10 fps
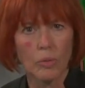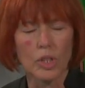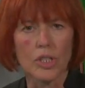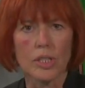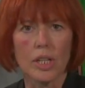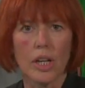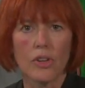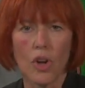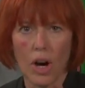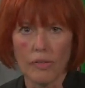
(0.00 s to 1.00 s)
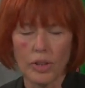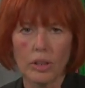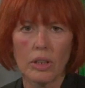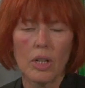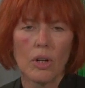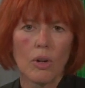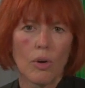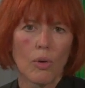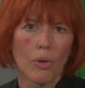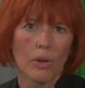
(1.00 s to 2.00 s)
which is a novel
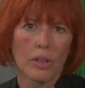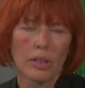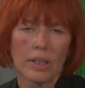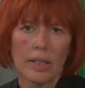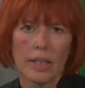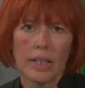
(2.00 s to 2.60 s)
oral